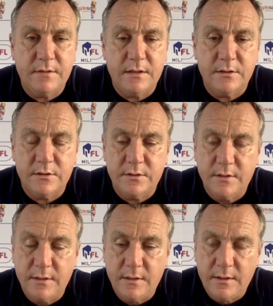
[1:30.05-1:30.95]
That's
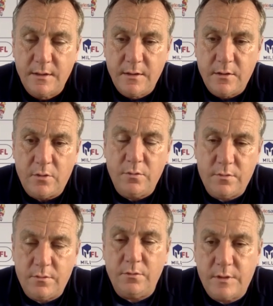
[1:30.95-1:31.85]

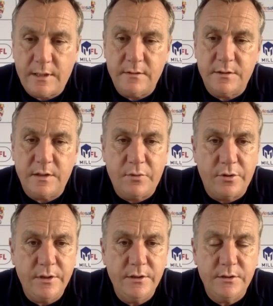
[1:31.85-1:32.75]
all credit to the
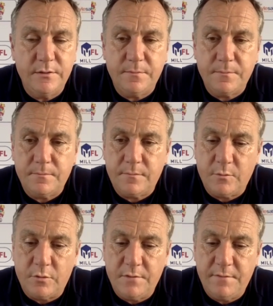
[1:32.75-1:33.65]
boys,
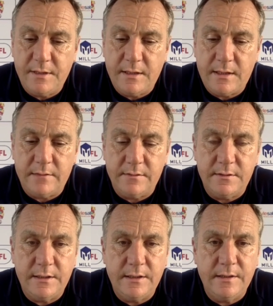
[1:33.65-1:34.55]
working very hard and
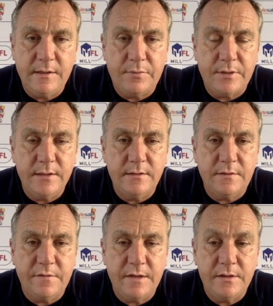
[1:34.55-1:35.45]
take great pride in
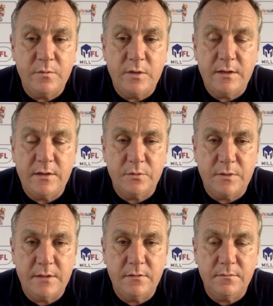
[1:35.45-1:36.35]
defending well as
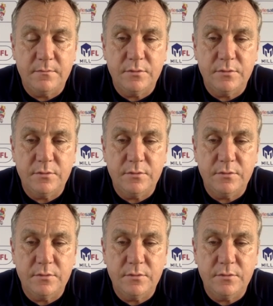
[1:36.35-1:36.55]
well.